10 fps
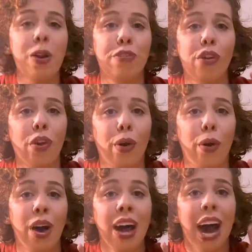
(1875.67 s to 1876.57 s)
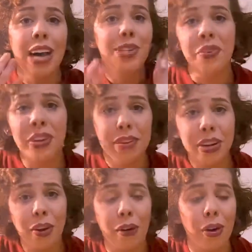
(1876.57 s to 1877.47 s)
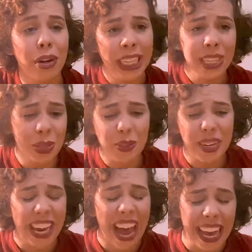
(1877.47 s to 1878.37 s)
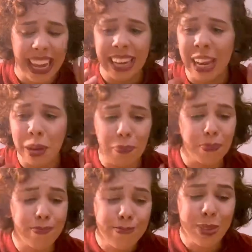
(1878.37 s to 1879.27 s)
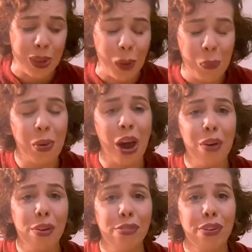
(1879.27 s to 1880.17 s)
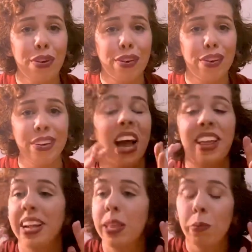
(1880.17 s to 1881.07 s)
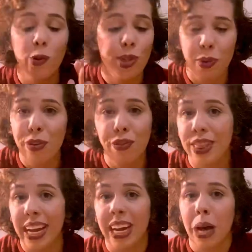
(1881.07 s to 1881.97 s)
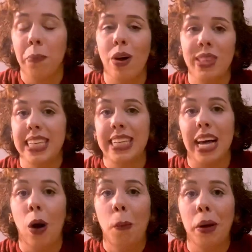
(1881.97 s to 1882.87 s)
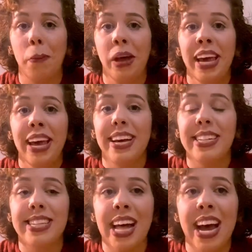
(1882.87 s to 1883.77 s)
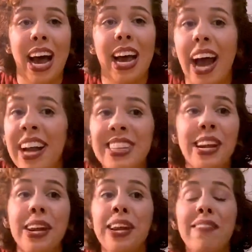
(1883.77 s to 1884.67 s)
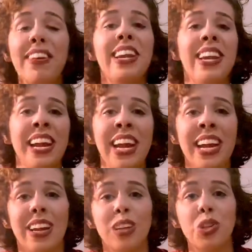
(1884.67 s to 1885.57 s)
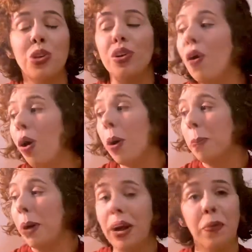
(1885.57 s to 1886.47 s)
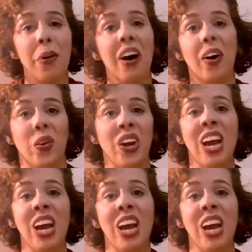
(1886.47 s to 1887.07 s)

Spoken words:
of her! I don't even know her history yet, and I'm so proud of her! I think the most beautiful thing about this album is that I didn't even need to know her background.